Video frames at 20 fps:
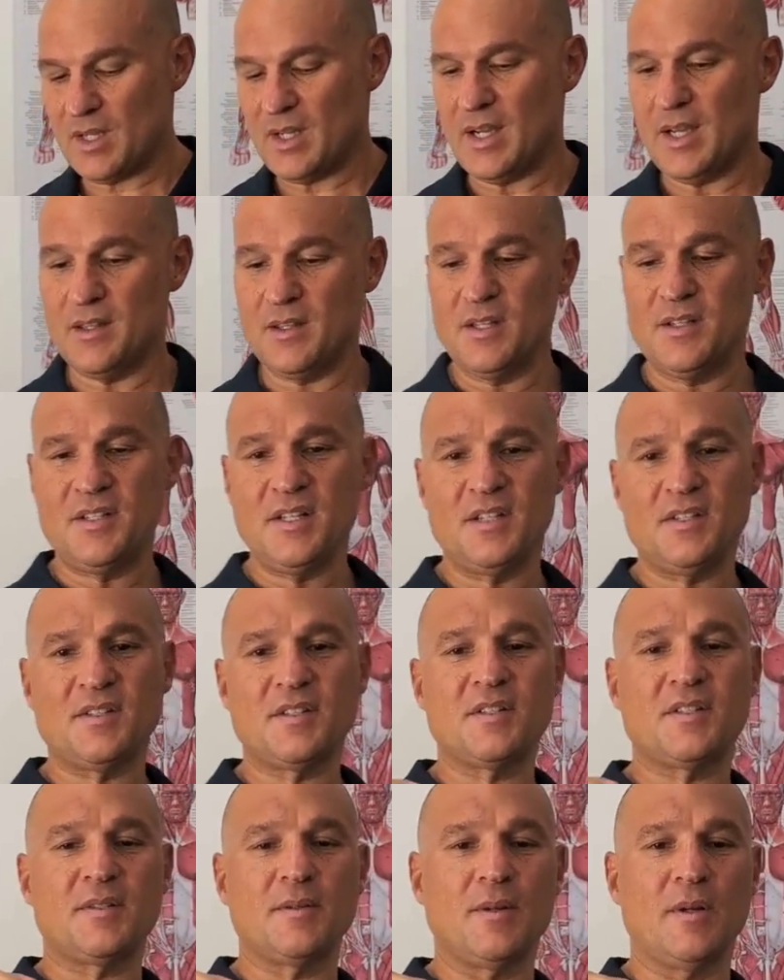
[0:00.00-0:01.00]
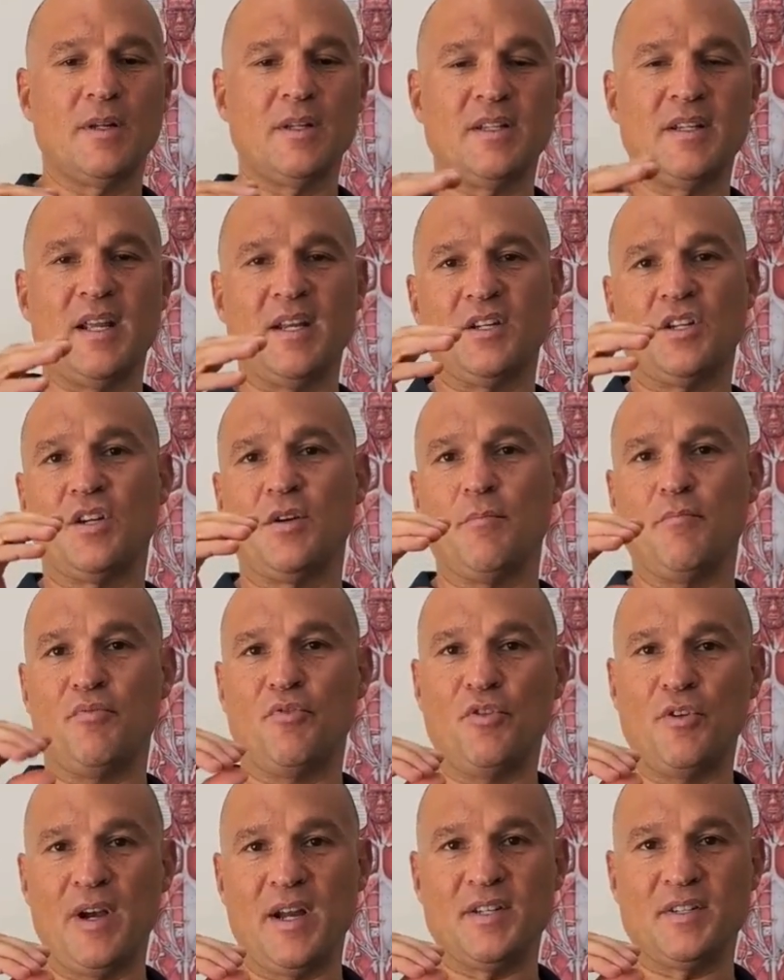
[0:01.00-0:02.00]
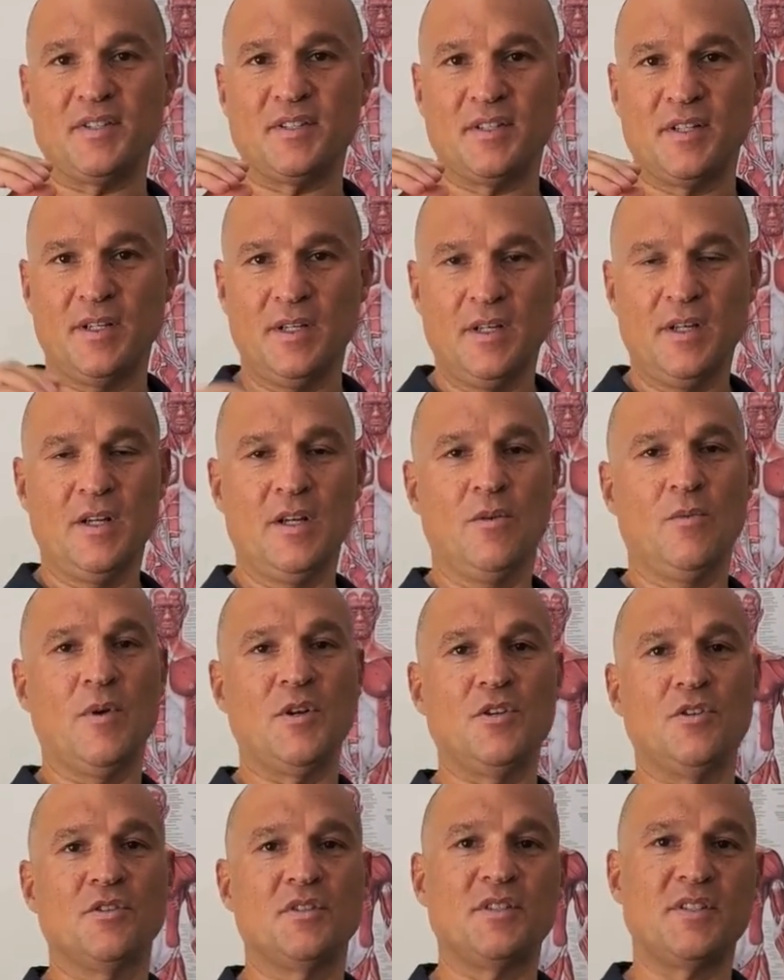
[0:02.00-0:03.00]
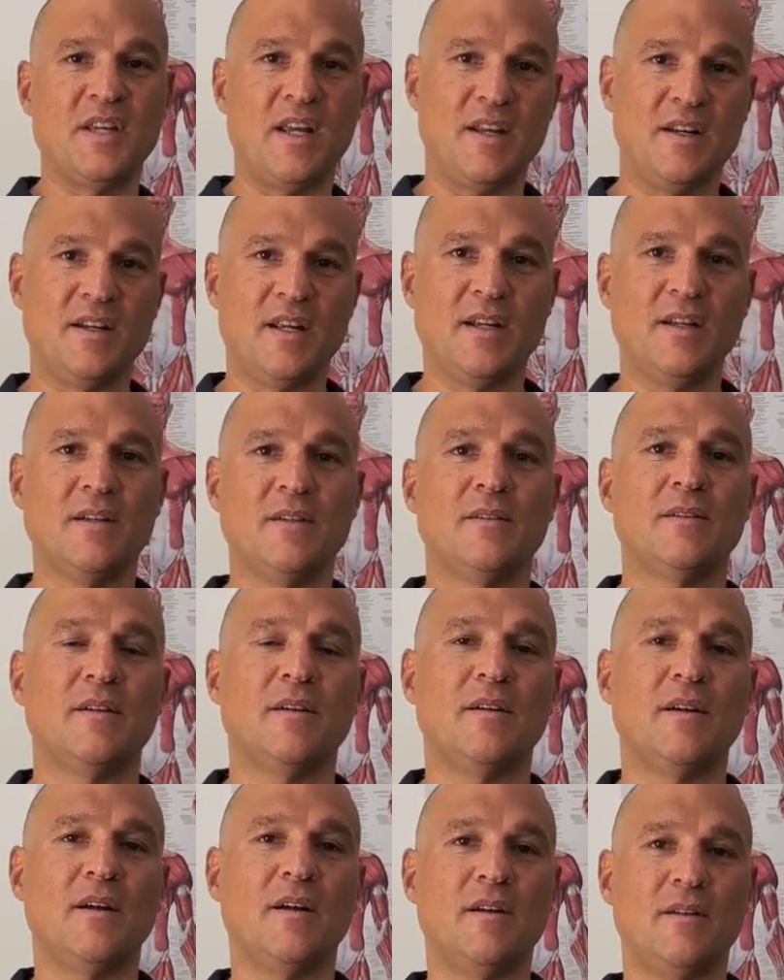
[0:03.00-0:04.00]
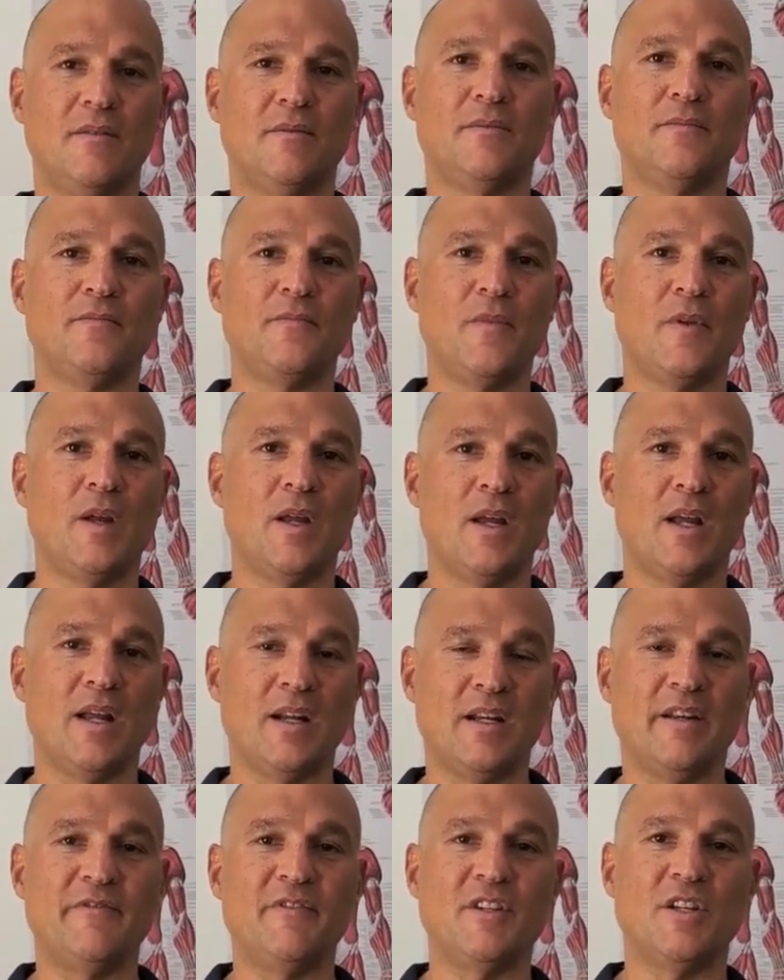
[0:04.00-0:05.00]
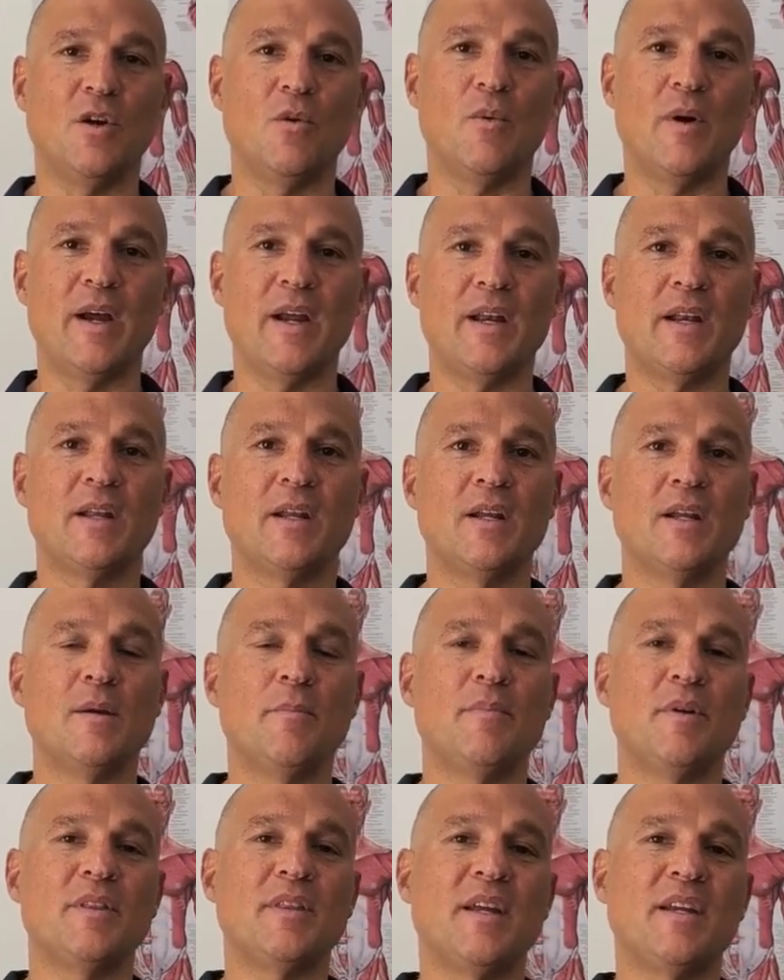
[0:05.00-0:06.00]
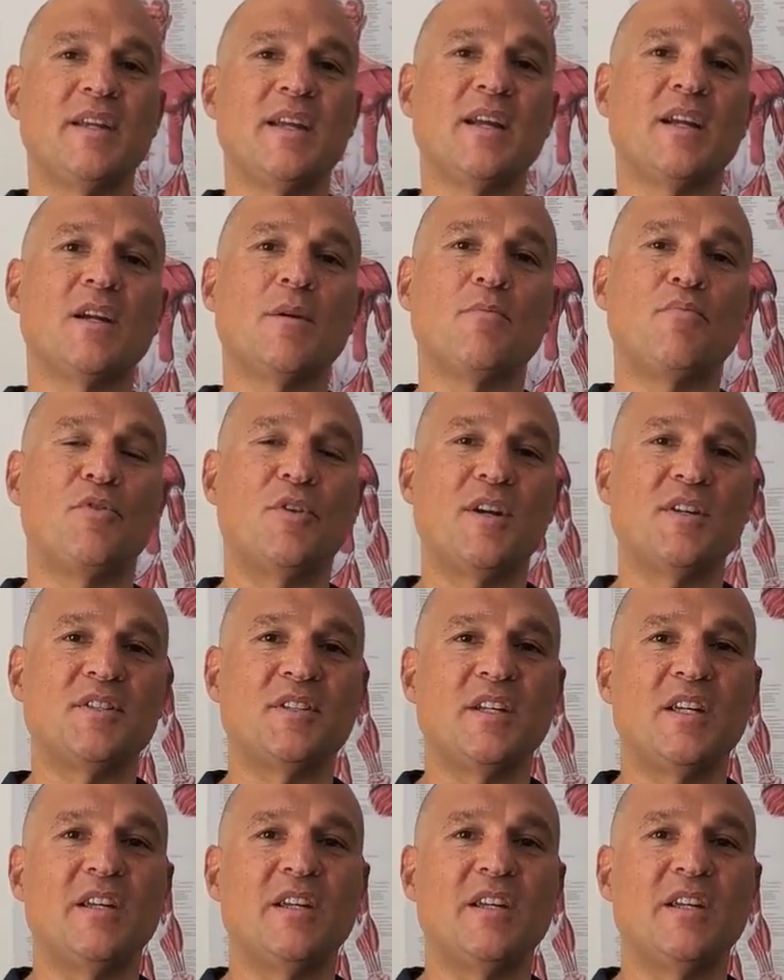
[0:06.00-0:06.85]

And the discs get compressed when you're standing and lifting a weight, but they get compressed